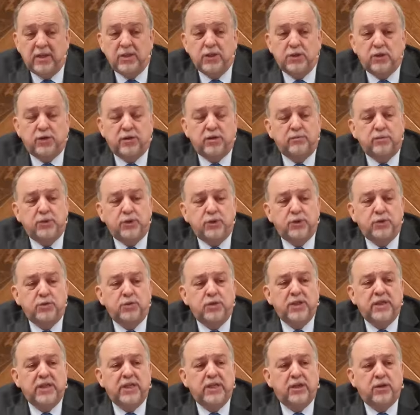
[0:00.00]
It took him two
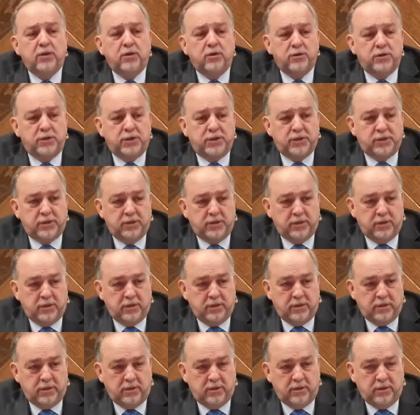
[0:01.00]
years
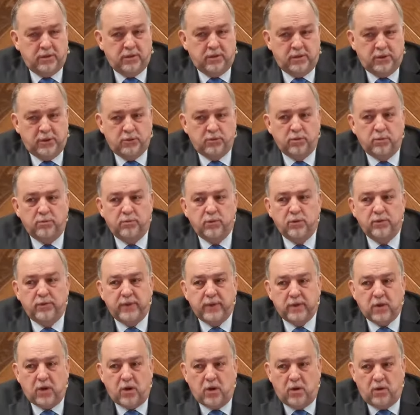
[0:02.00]
to remove
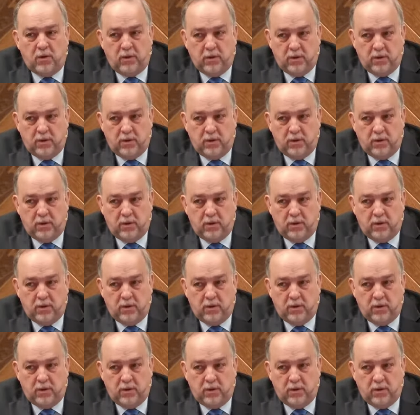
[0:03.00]
it all.